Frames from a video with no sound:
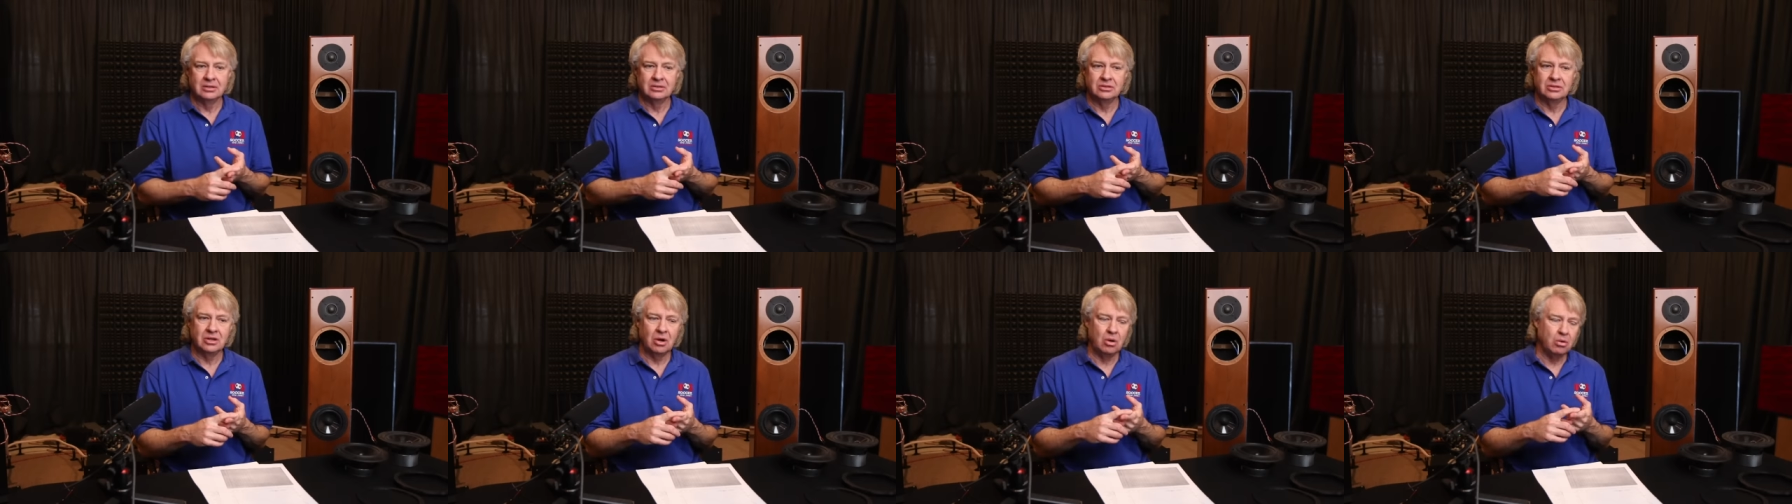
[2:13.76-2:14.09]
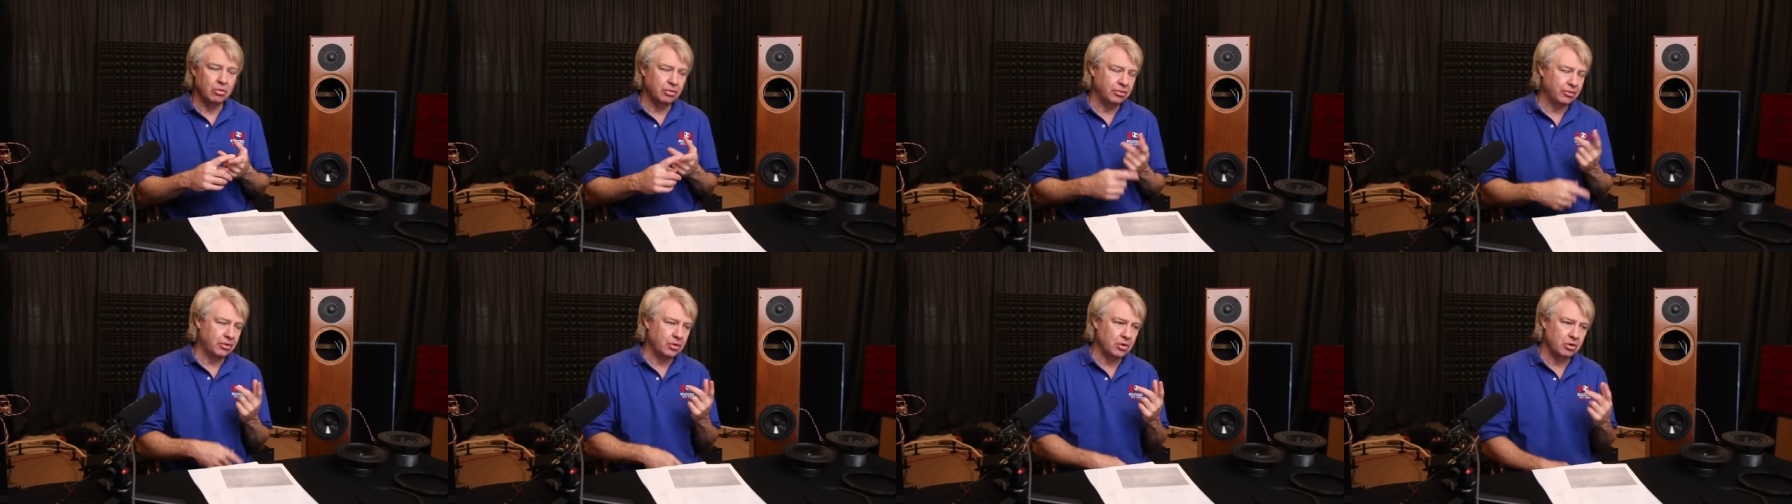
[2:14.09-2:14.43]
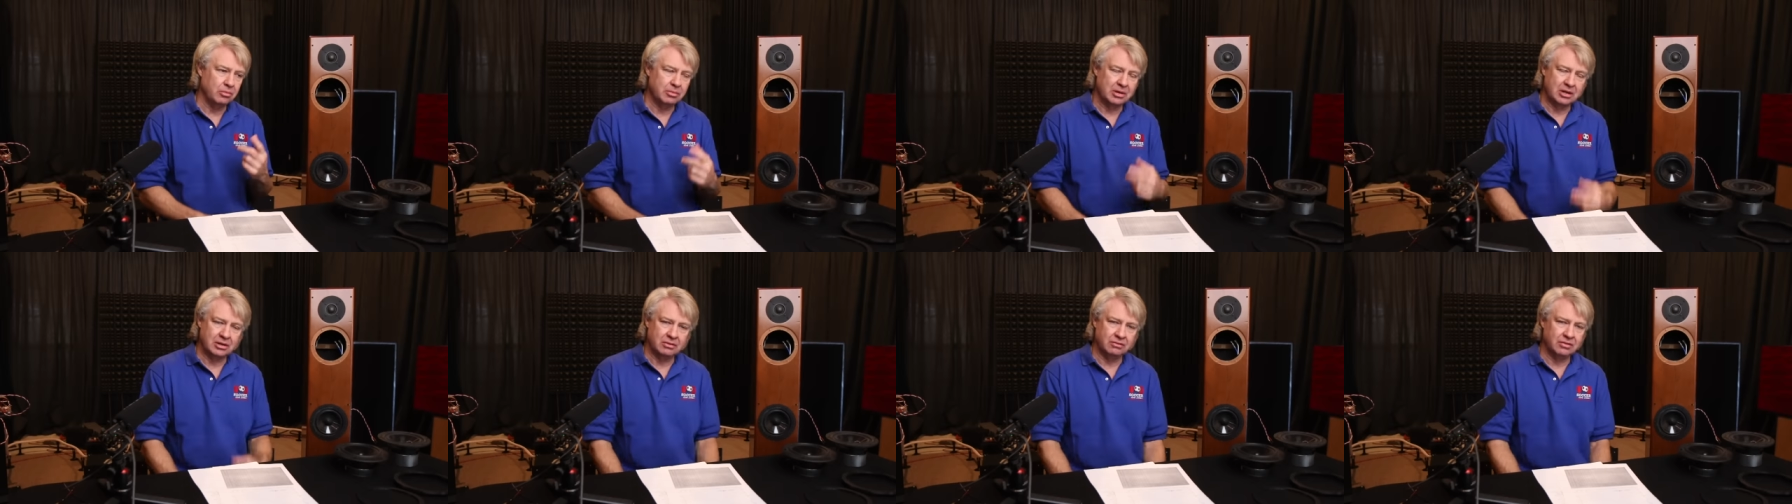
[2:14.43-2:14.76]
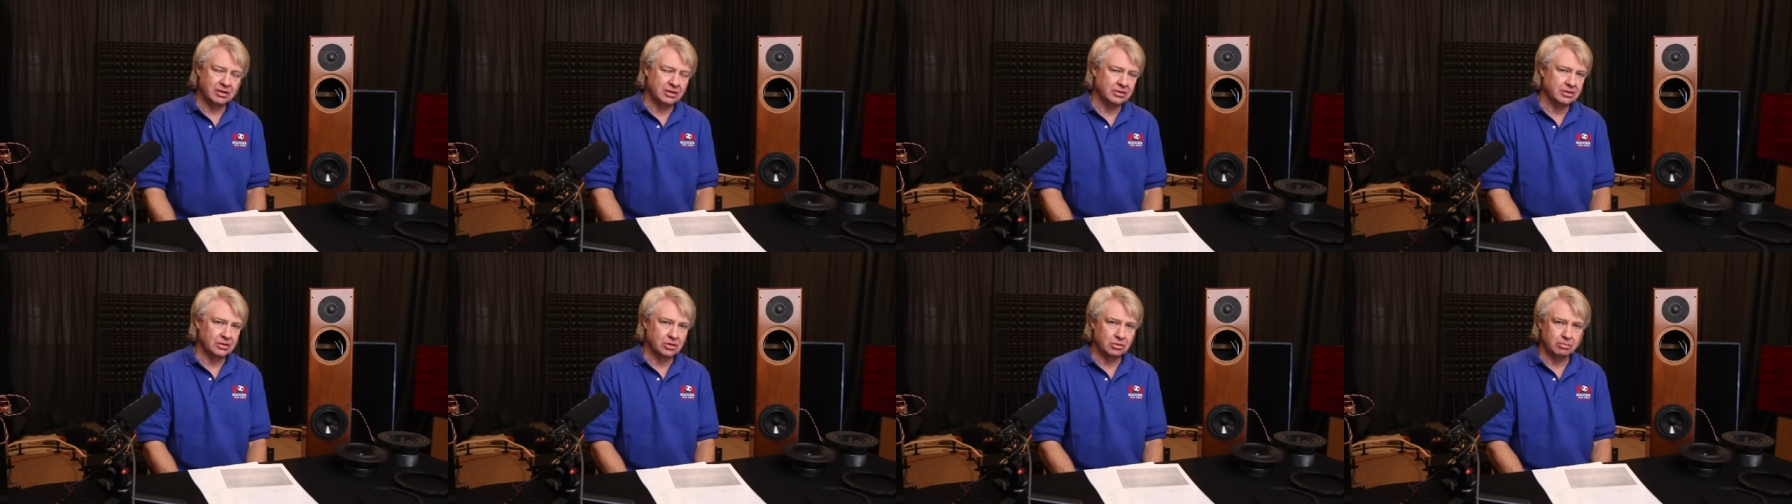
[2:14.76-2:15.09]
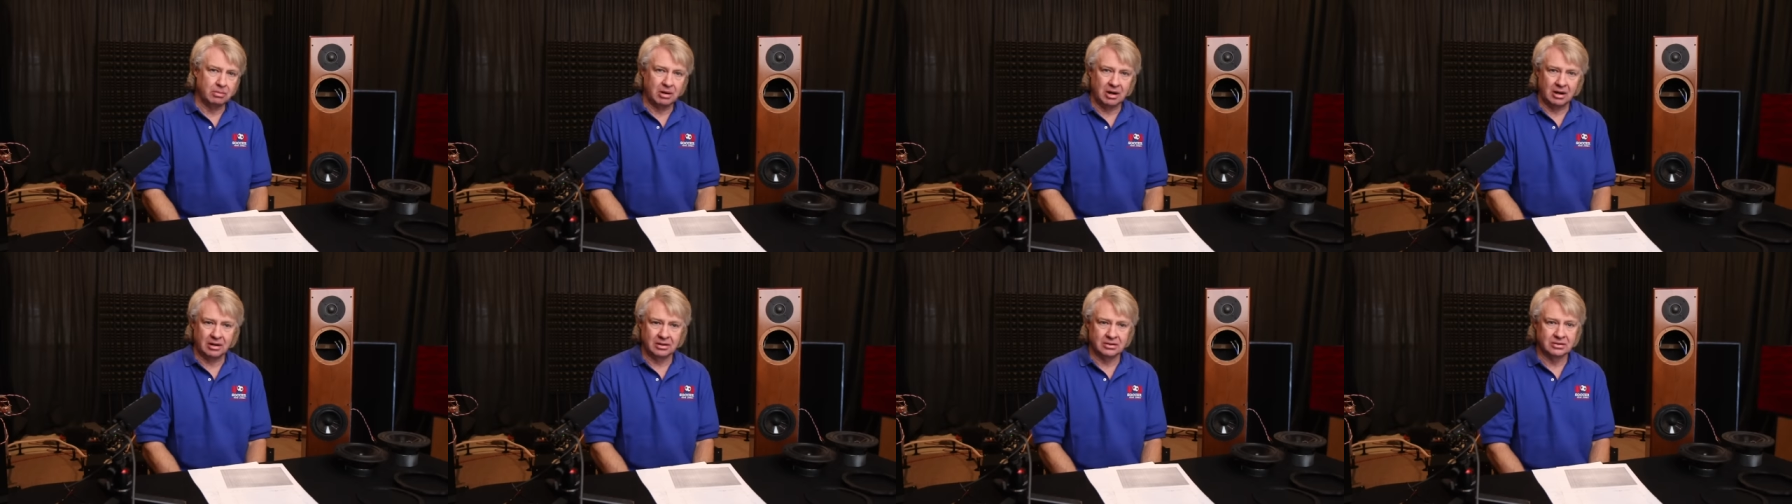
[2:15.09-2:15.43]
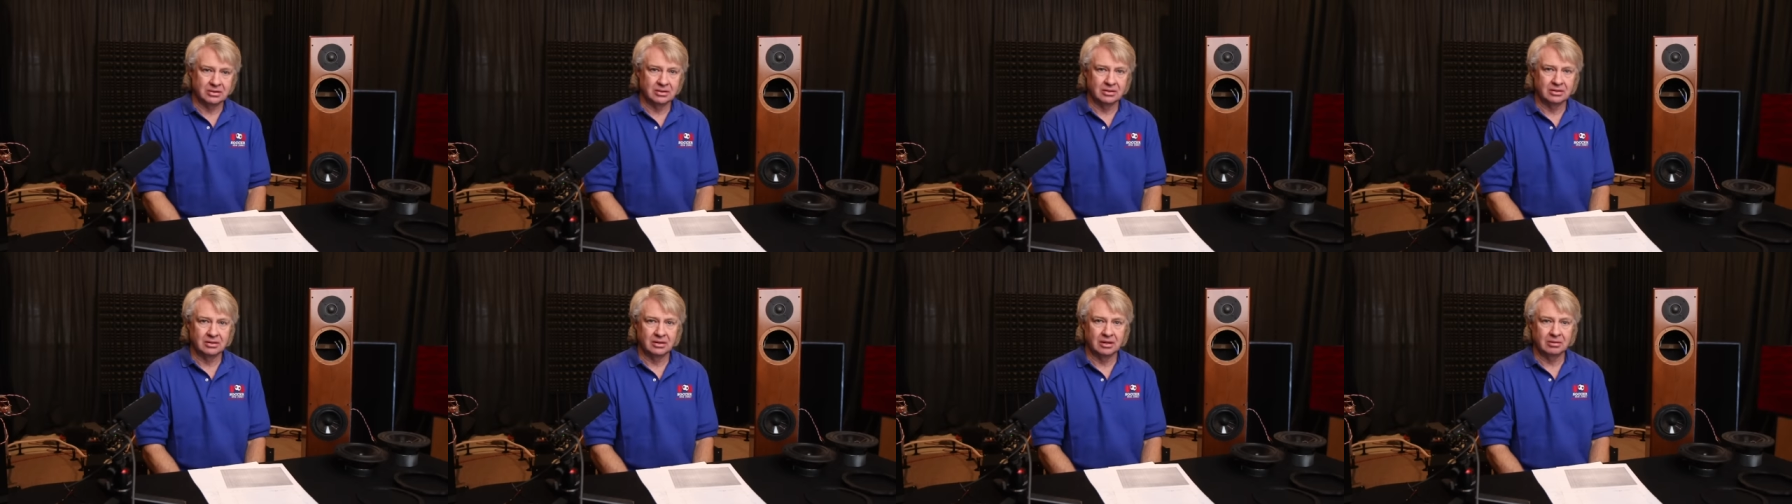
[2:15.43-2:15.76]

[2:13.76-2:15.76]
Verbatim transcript: don't throw them in a vintage box.